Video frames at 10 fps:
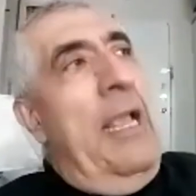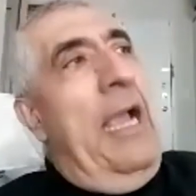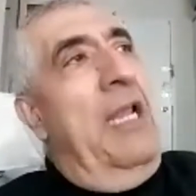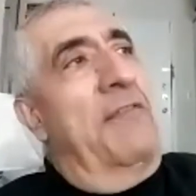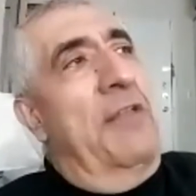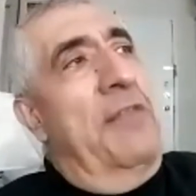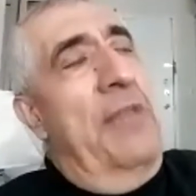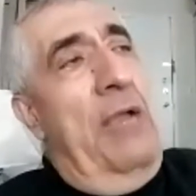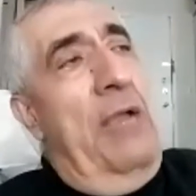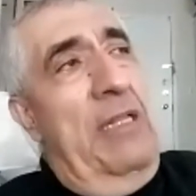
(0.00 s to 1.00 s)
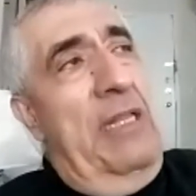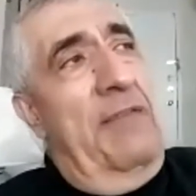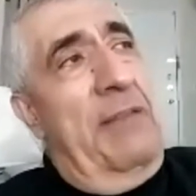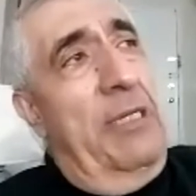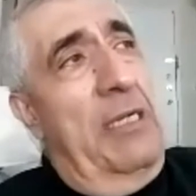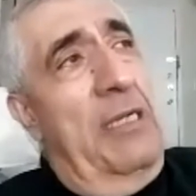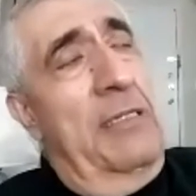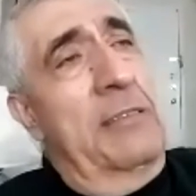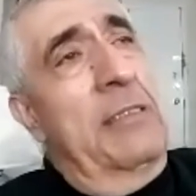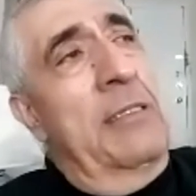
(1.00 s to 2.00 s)
I lived in I left
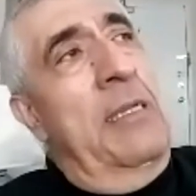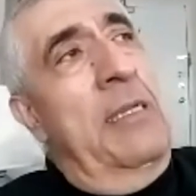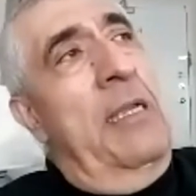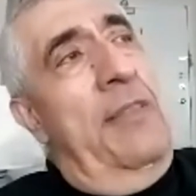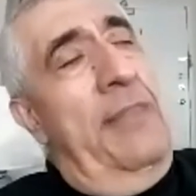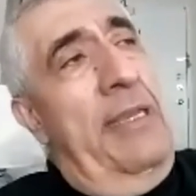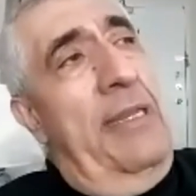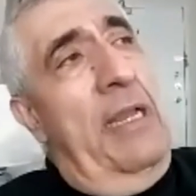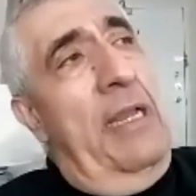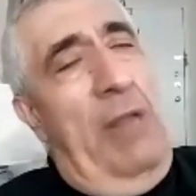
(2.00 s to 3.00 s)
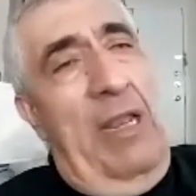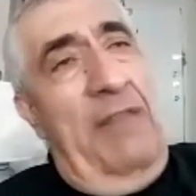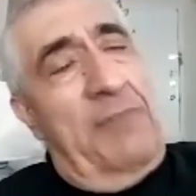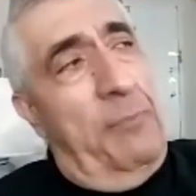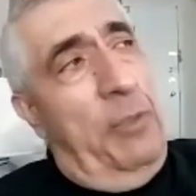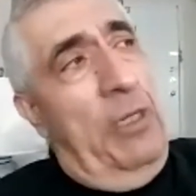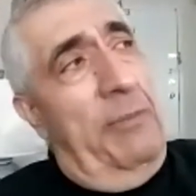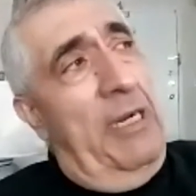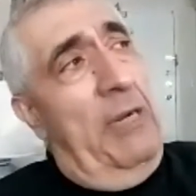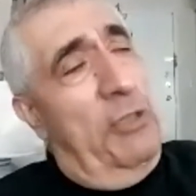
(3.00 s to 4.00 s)
Lebanon, then I left Tripoli,
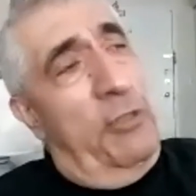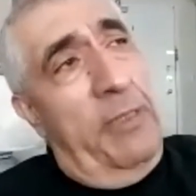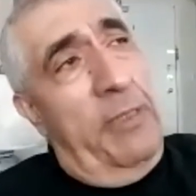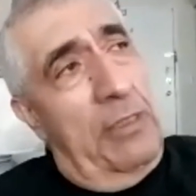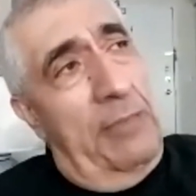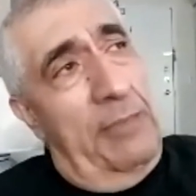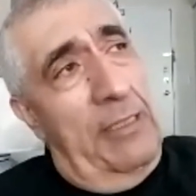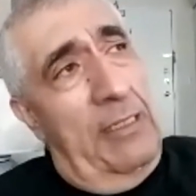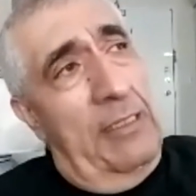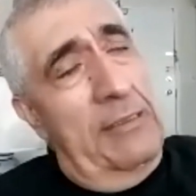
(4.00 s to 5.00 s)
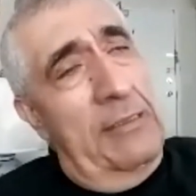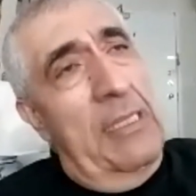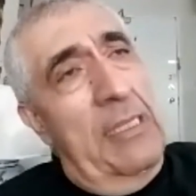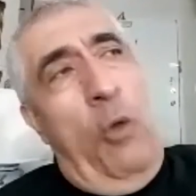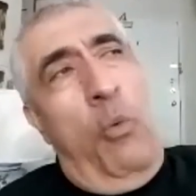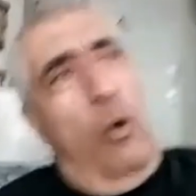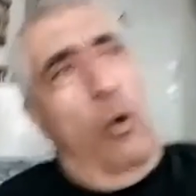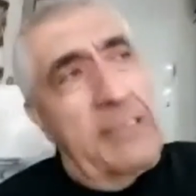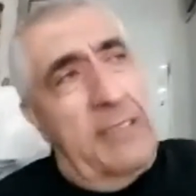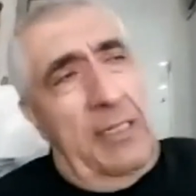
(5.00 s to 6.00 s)
Lebanon. I went to Beirut, Lebanon. War
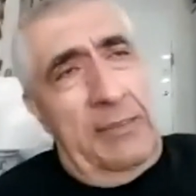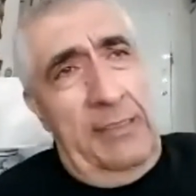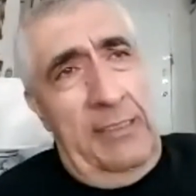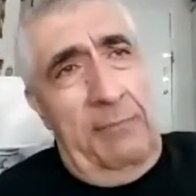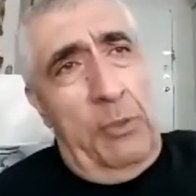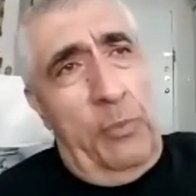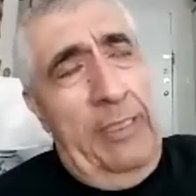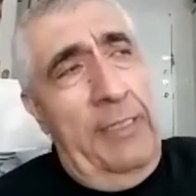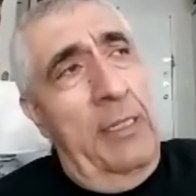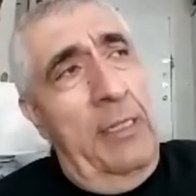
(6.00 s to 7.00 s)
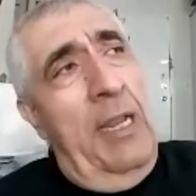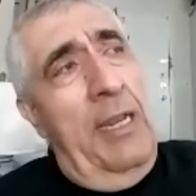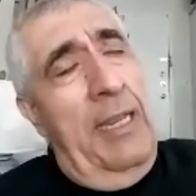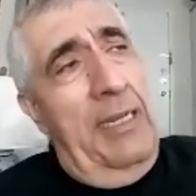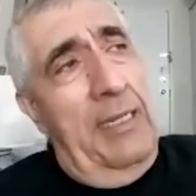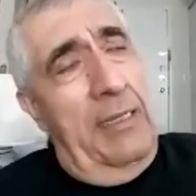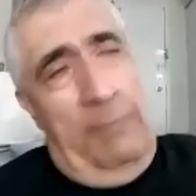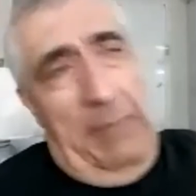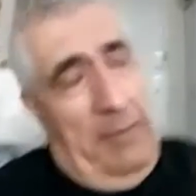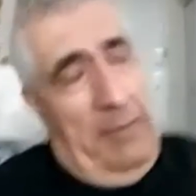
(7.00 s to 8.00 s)
started between Laila,
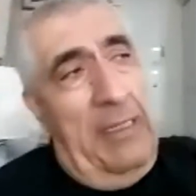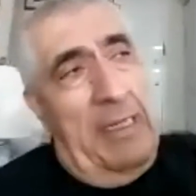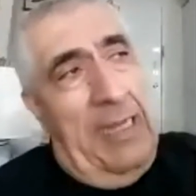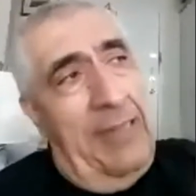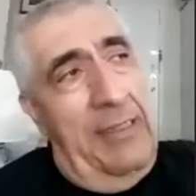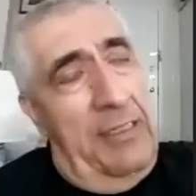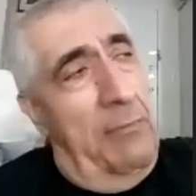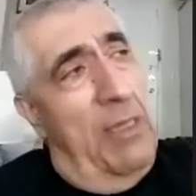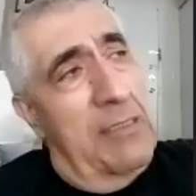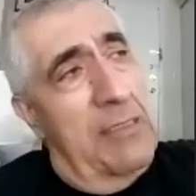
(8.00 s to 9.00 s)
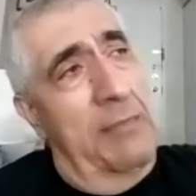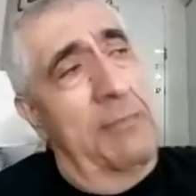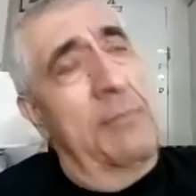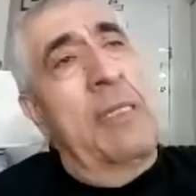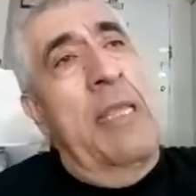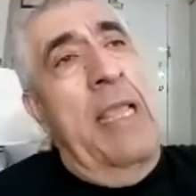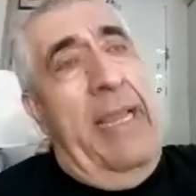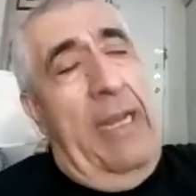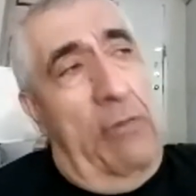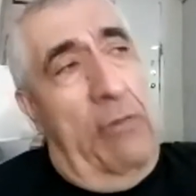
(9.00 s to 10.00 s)
between a Catholic and Muslim,
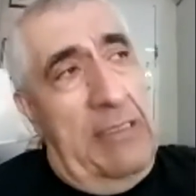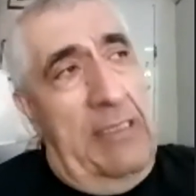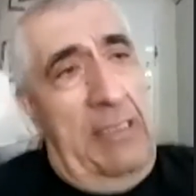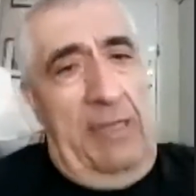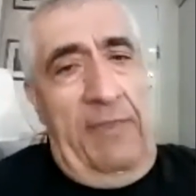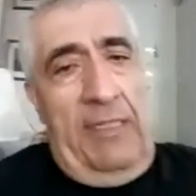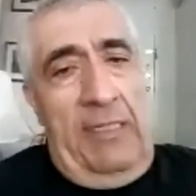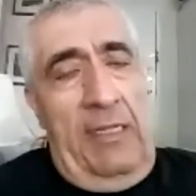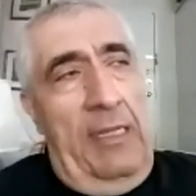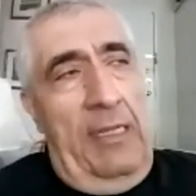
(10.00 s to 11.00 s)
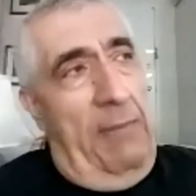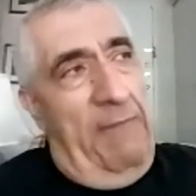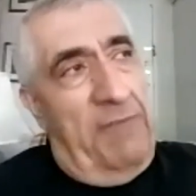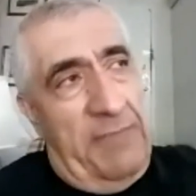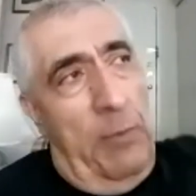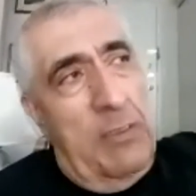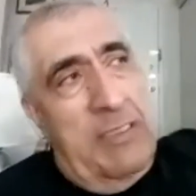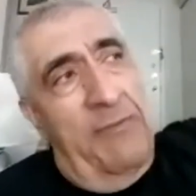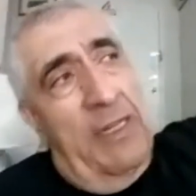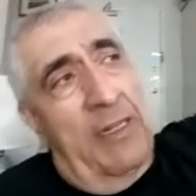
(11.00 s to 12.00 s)
and I was uh, living in a first of all I was
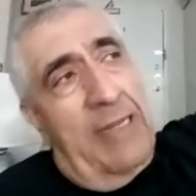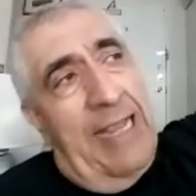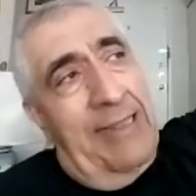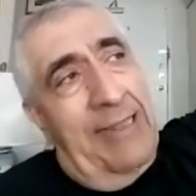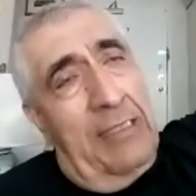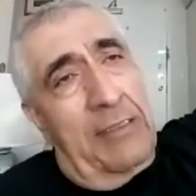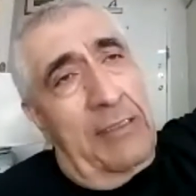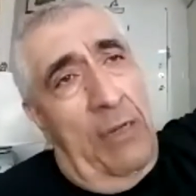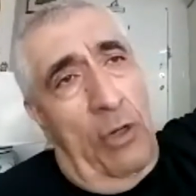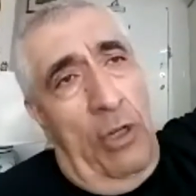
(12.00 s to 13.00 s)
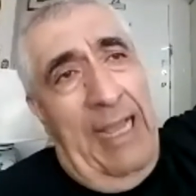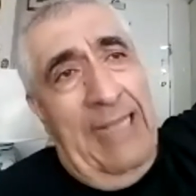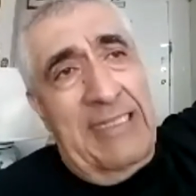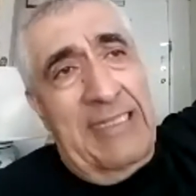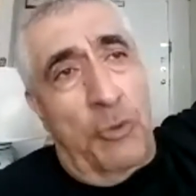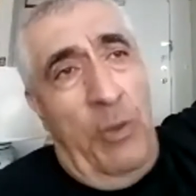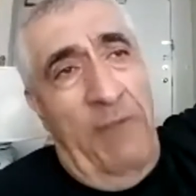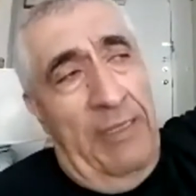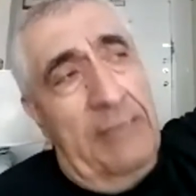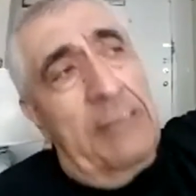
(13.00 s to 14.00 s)
living in a Catholic town called Hadath
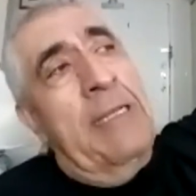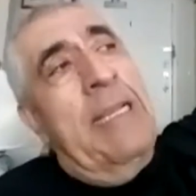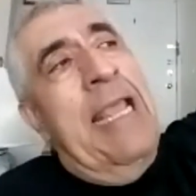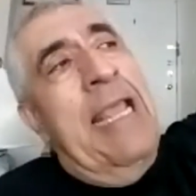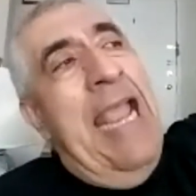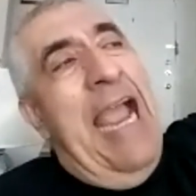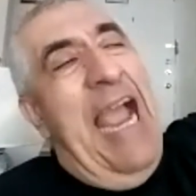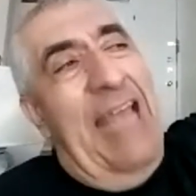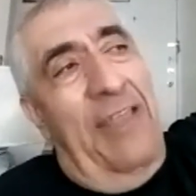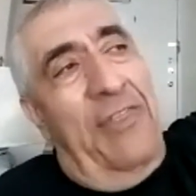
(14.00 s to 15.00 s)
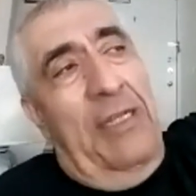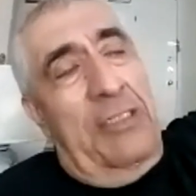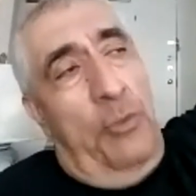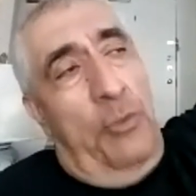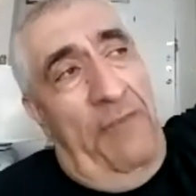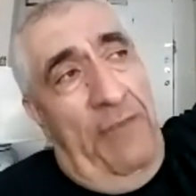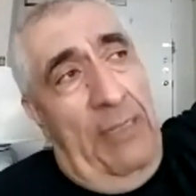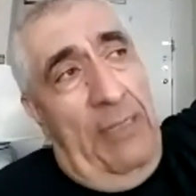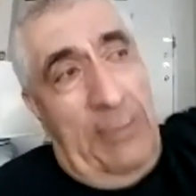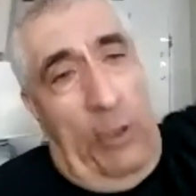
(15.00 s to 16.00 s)
Shwaifat. Hadath Shwaifat
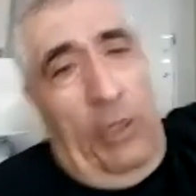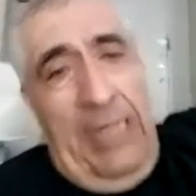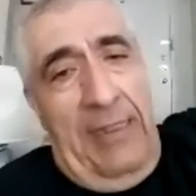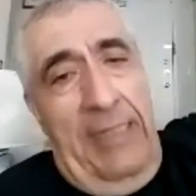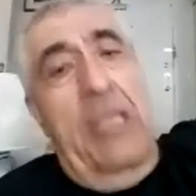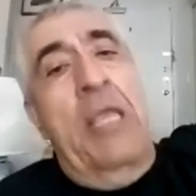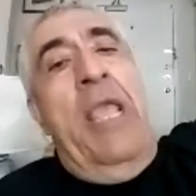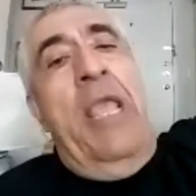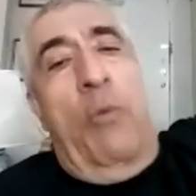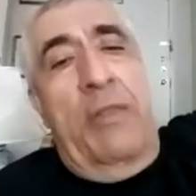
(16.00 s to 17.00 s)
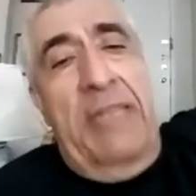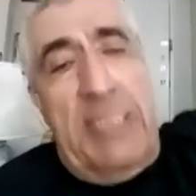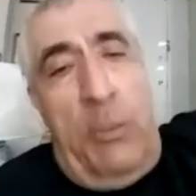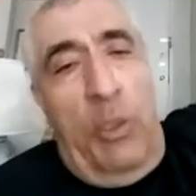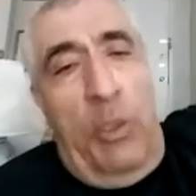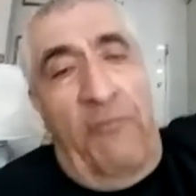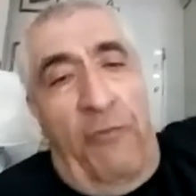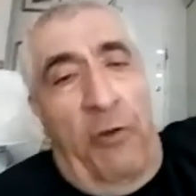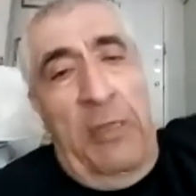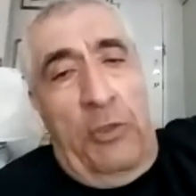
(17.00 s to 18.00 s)
was all Catholic. And one day they were looking
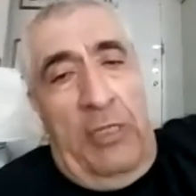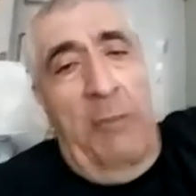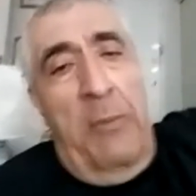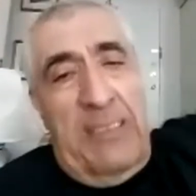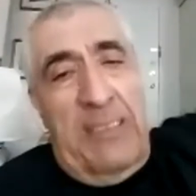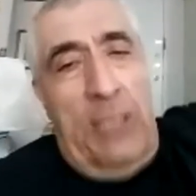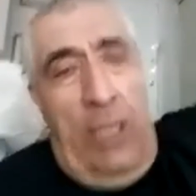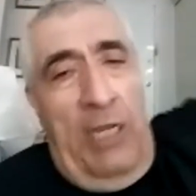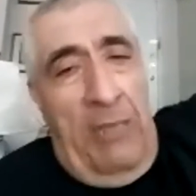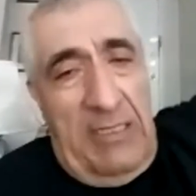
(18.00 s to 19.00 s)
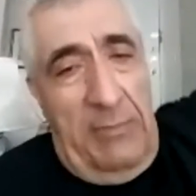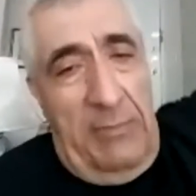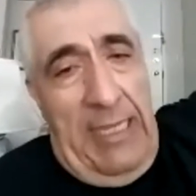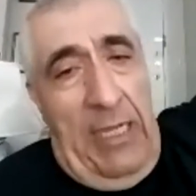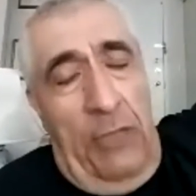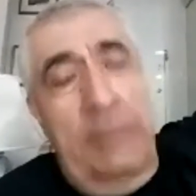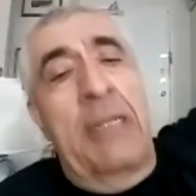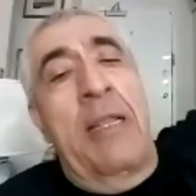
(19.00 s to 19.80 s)
for me to kill me because I was the only Muslim in town.